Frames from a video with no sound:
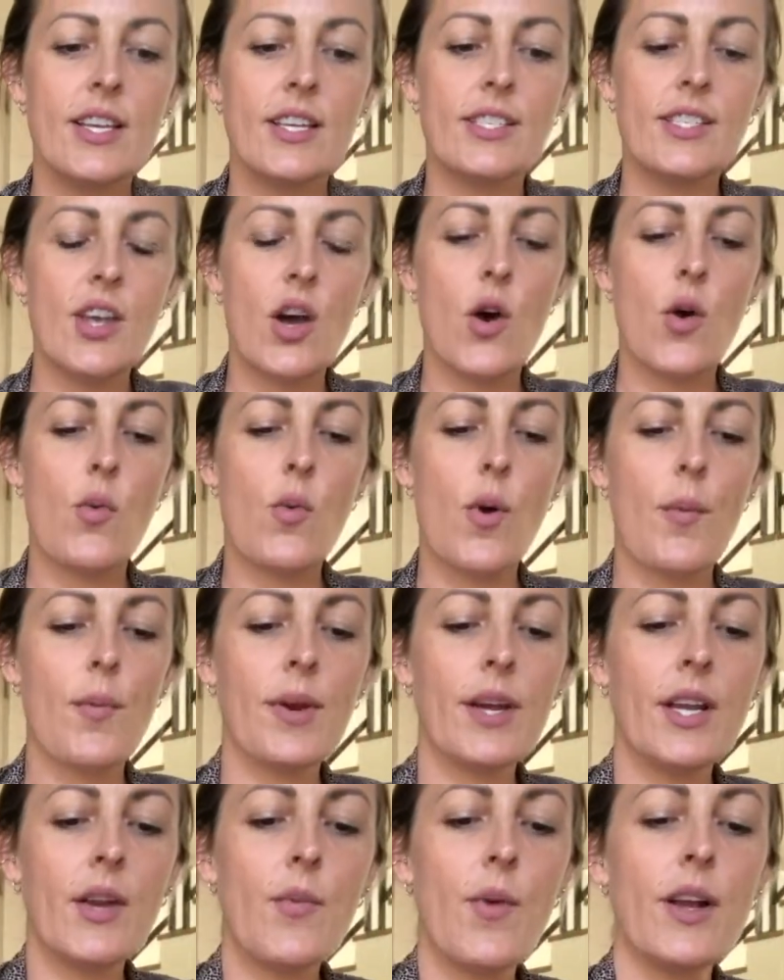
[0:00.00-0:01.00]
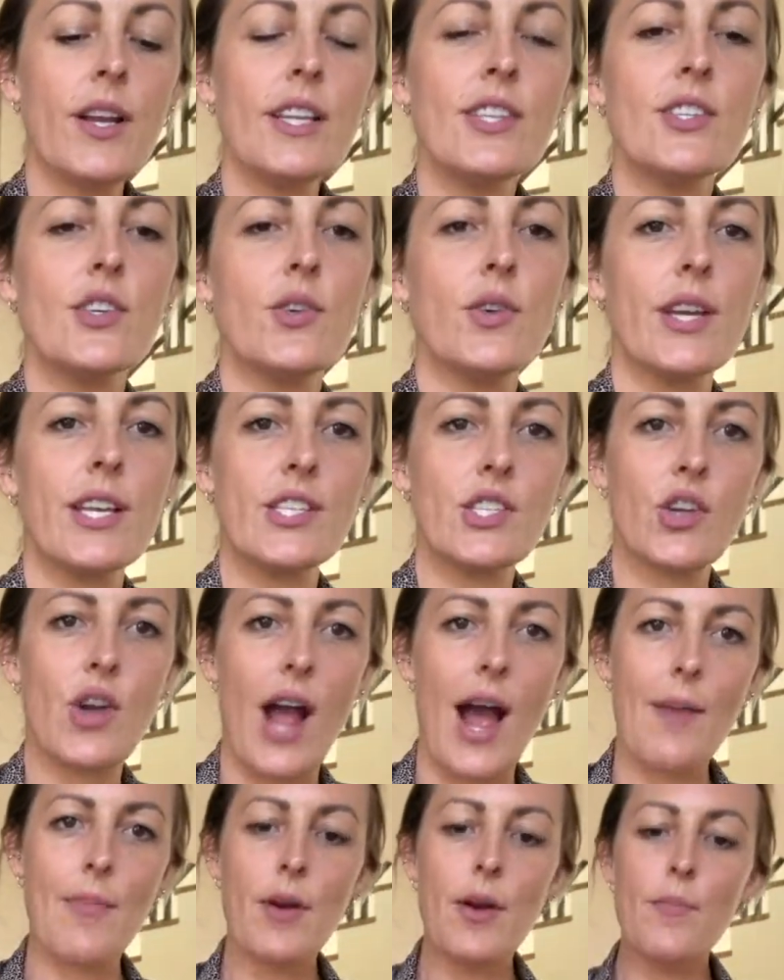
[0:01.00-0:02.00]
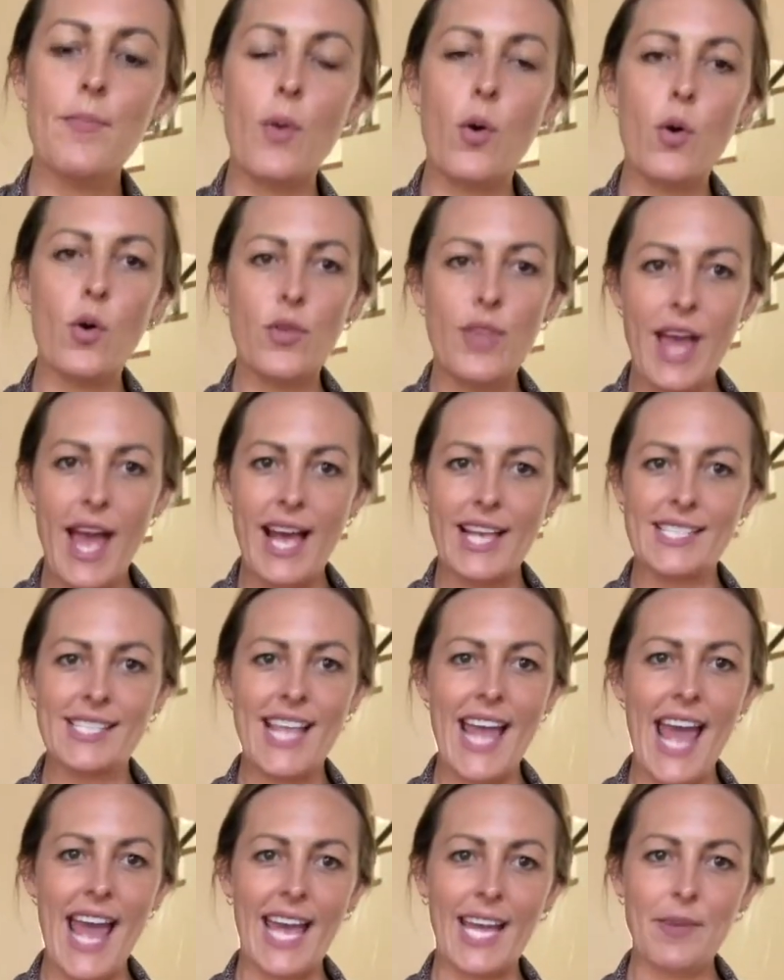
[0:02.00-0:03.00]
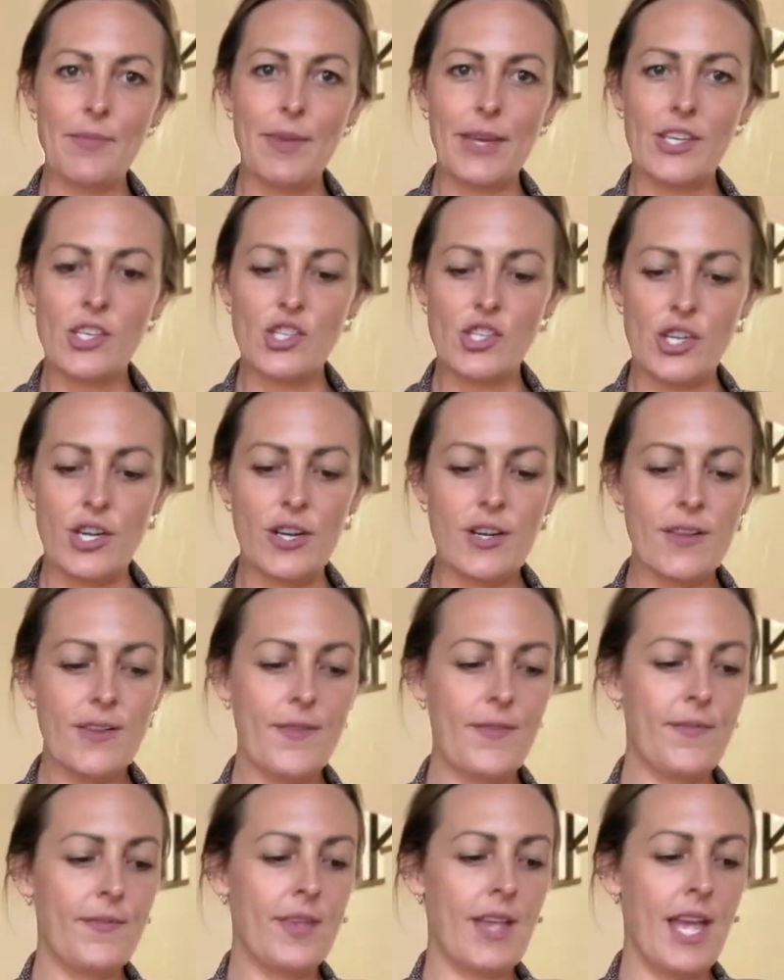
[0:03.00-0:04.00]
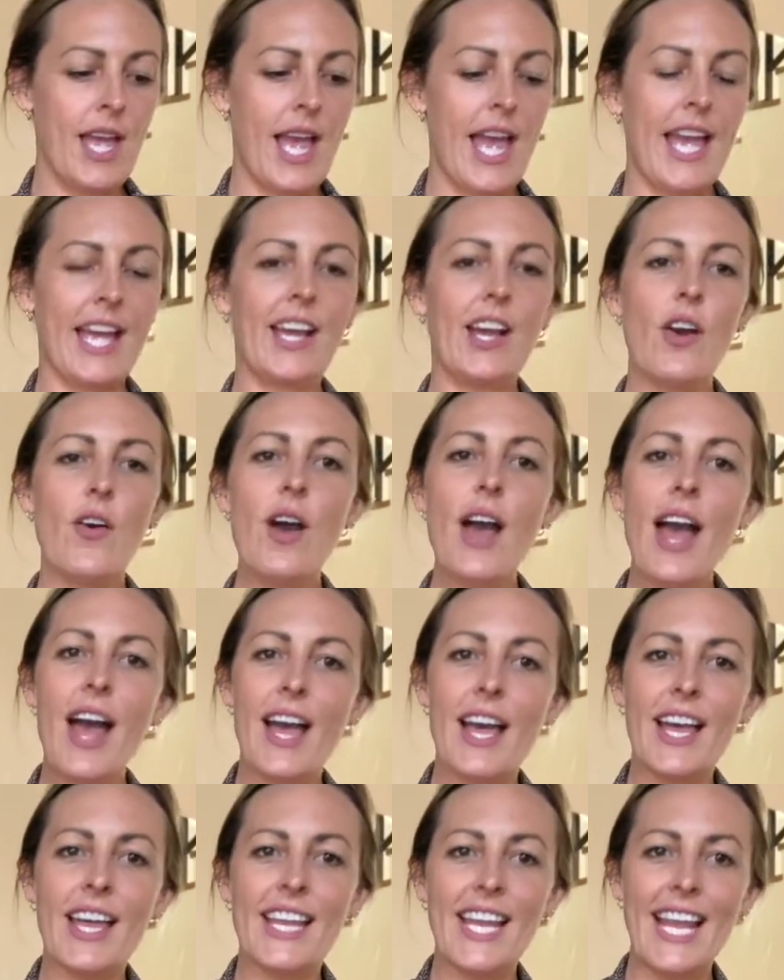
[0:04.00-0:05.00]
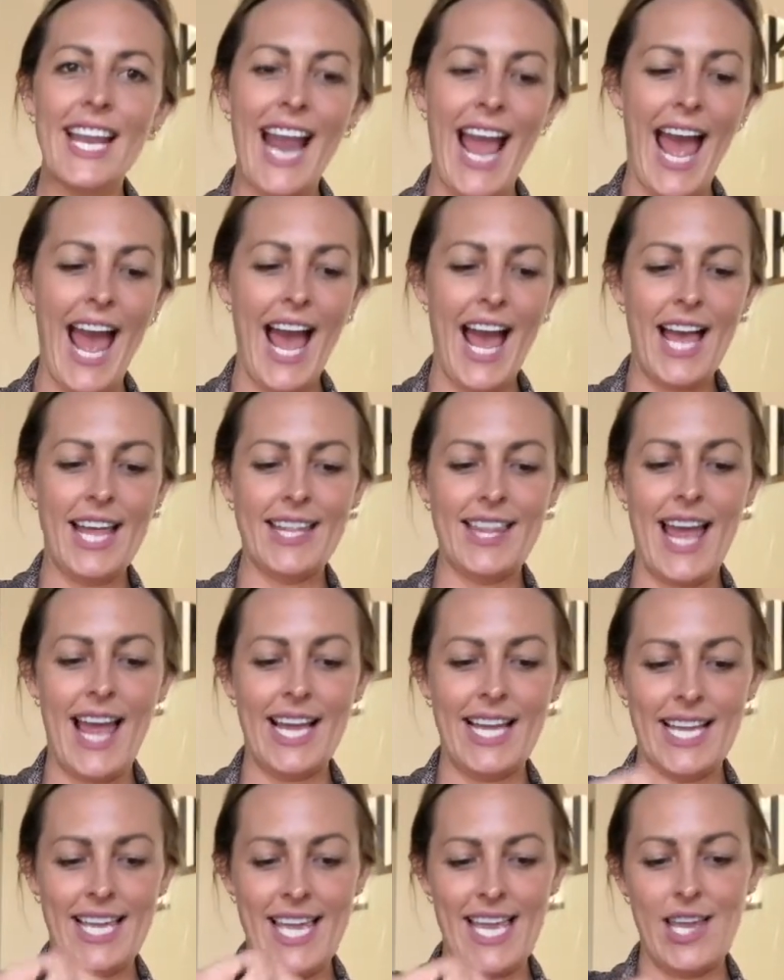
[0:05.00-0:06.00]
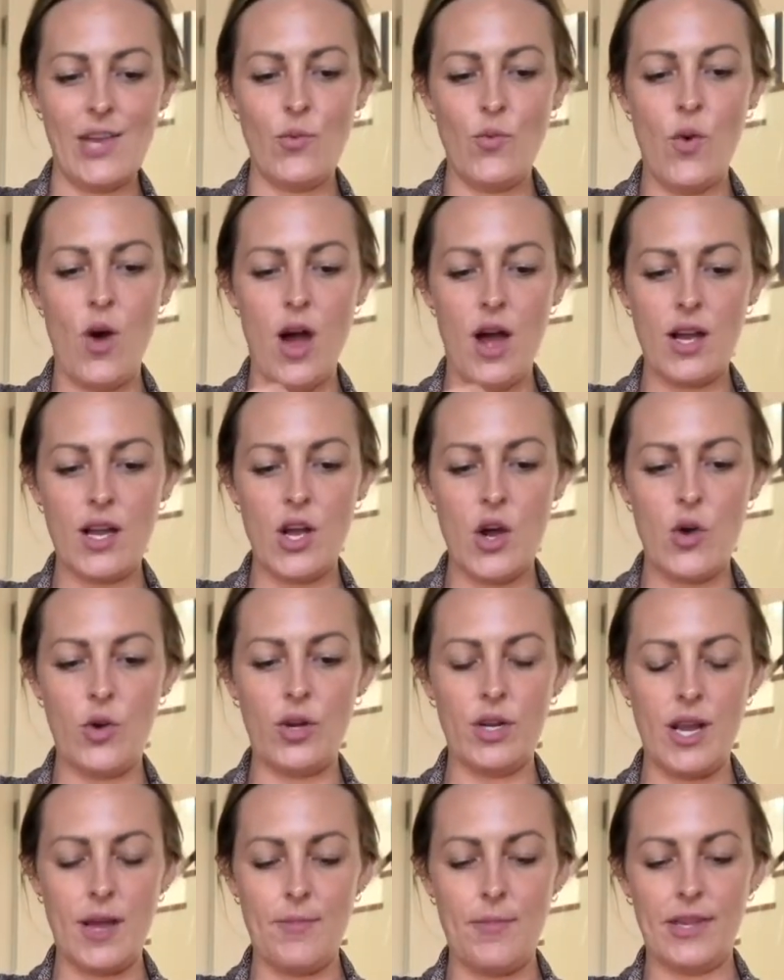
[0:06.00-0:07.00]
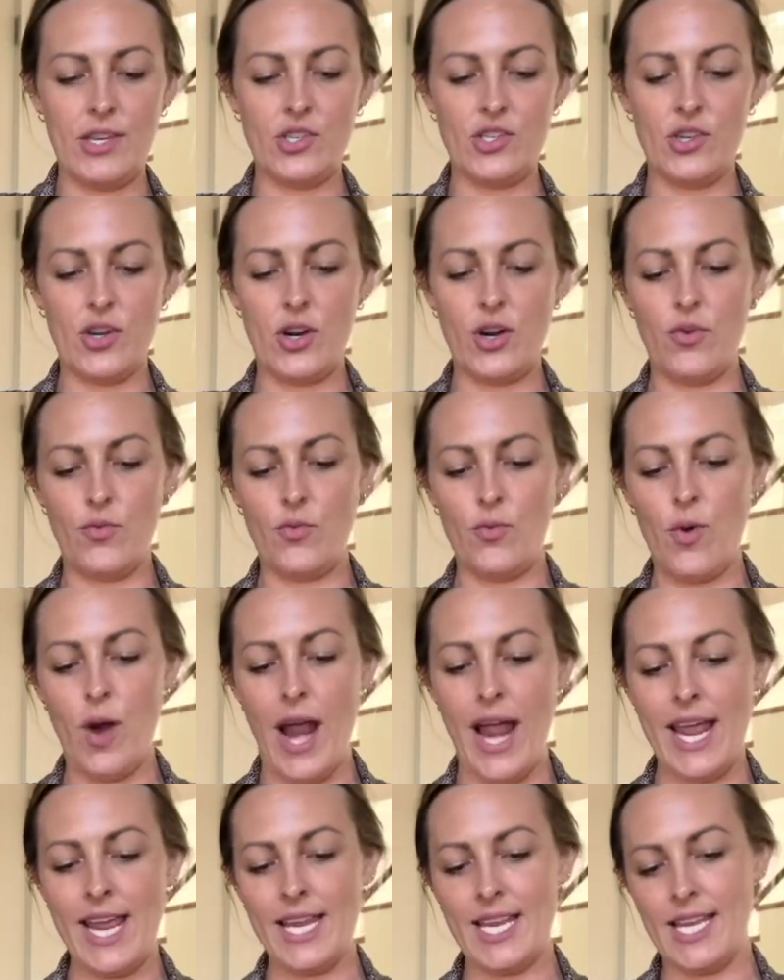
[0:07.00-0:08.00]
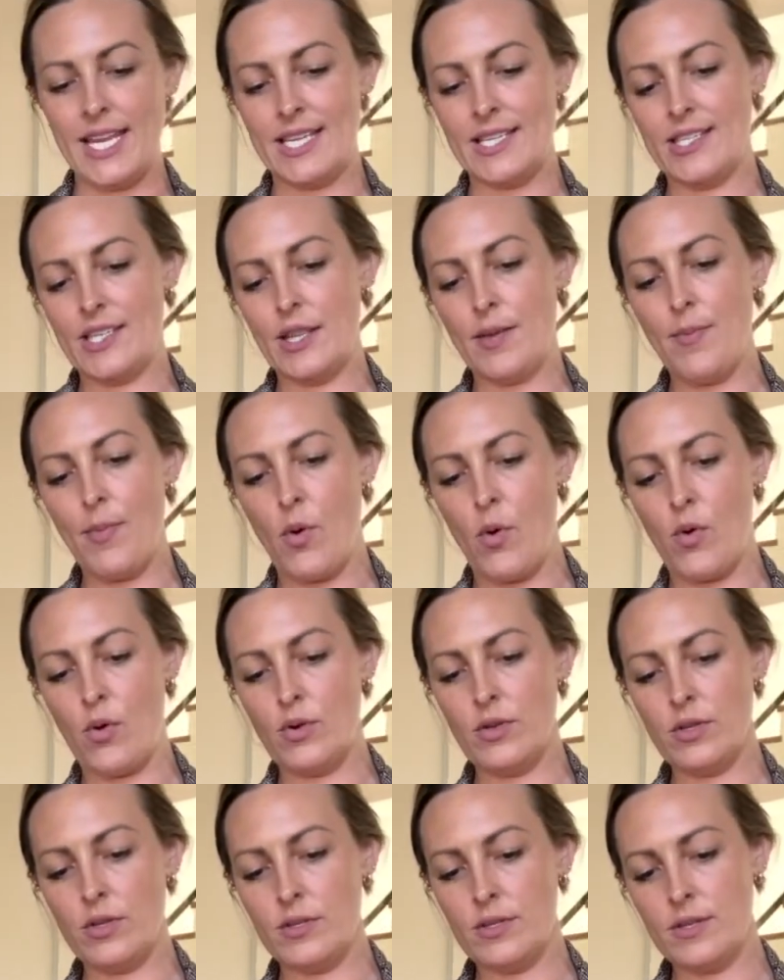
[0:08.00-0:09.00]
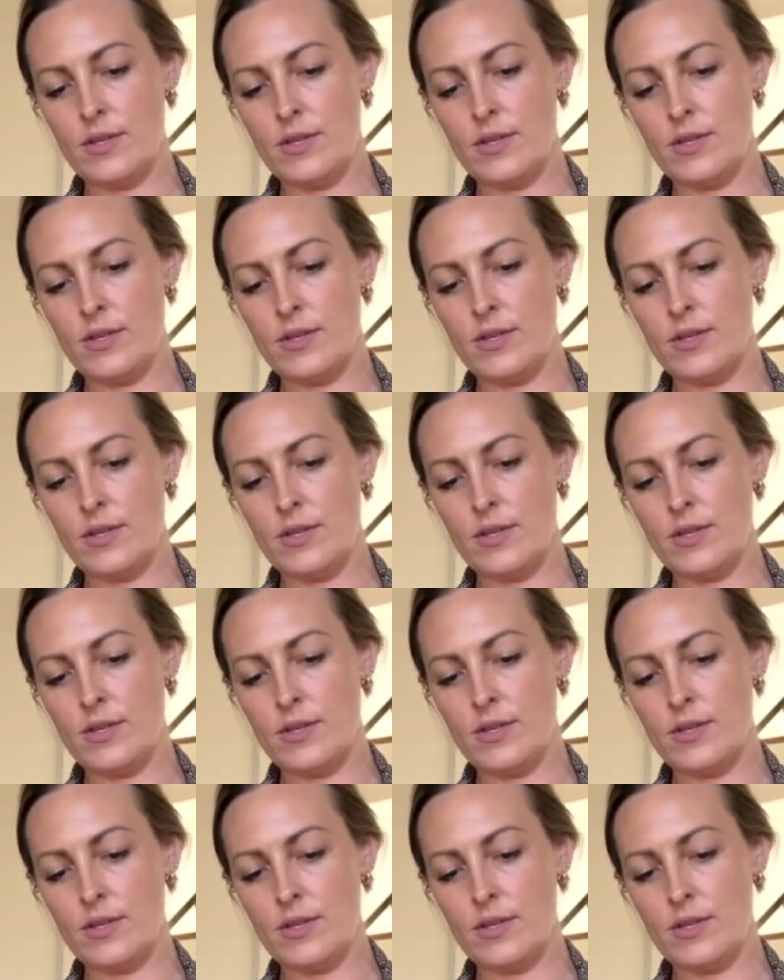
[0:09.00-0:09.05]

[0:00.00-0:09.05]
So what we're going to want to do is grab our bowl that has the egg mixture and go ahead and add that quinoa coconut mixture right into the bowl.